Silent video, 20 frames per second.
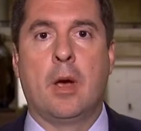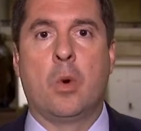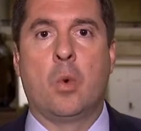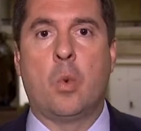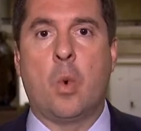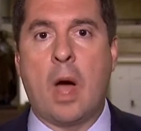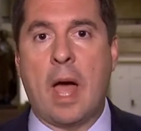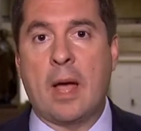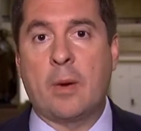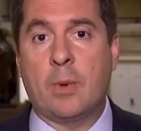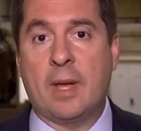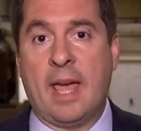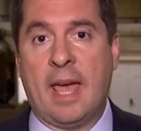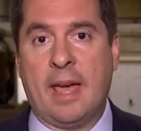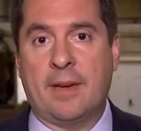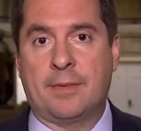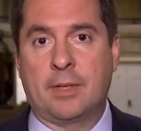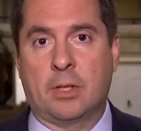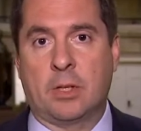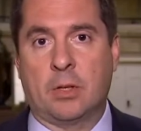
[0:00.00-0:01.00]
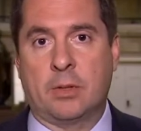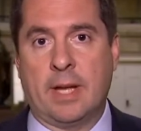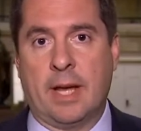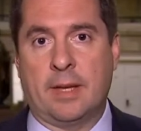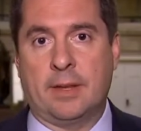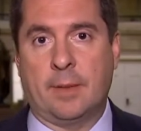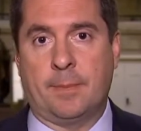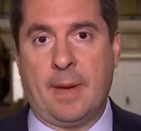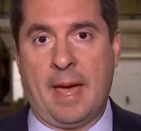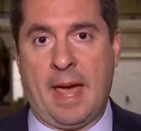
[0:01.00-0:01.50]
why we have to go
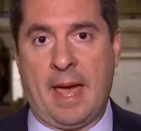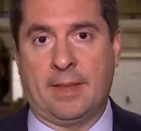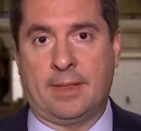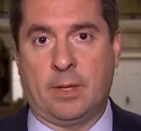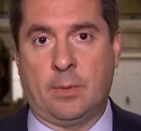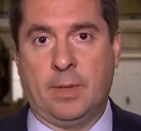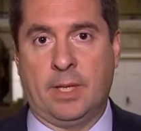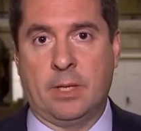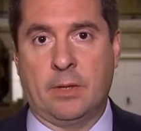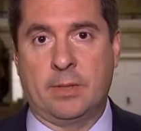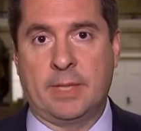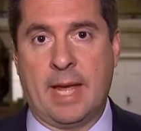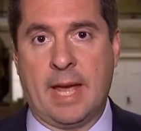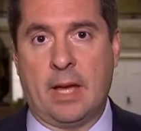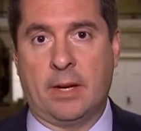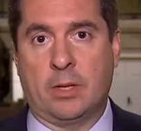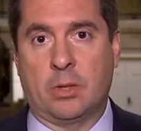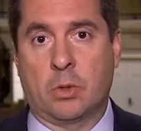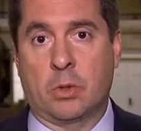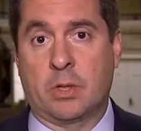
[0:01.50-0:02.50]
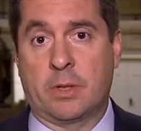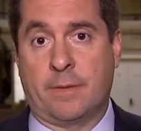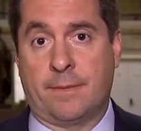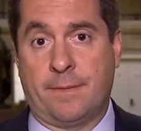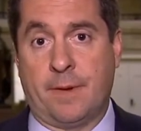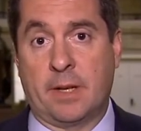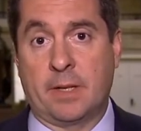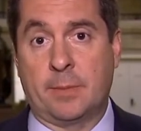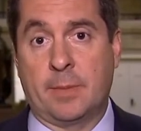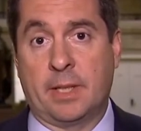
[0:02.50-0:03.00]
down the path that we go down in order to
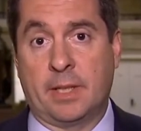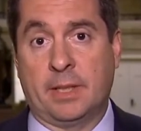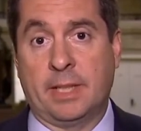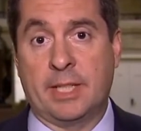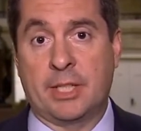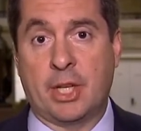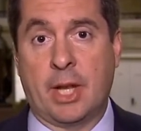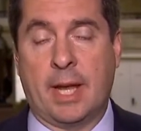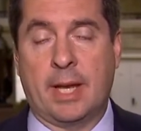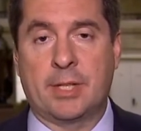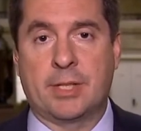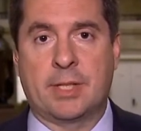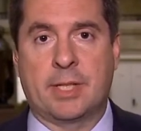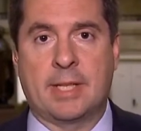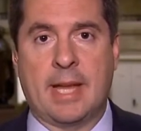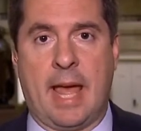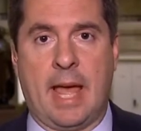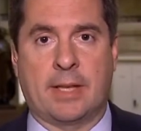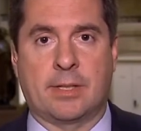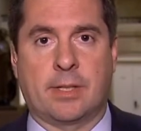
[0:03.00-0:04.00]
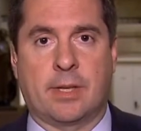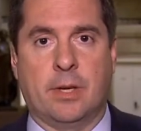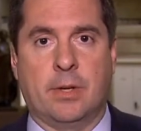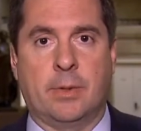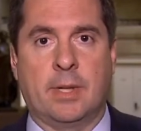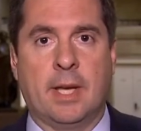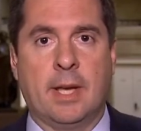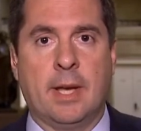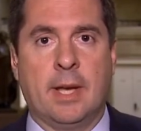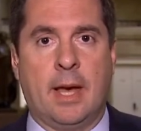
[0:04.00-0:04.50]
fundamentally change the tax
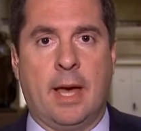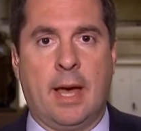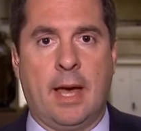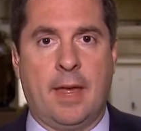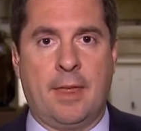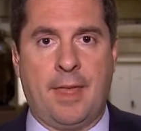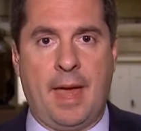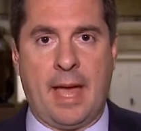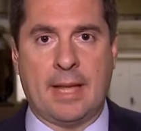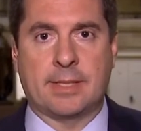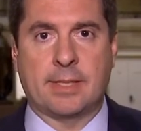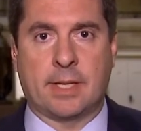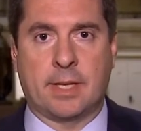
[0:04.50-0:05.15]
code. That's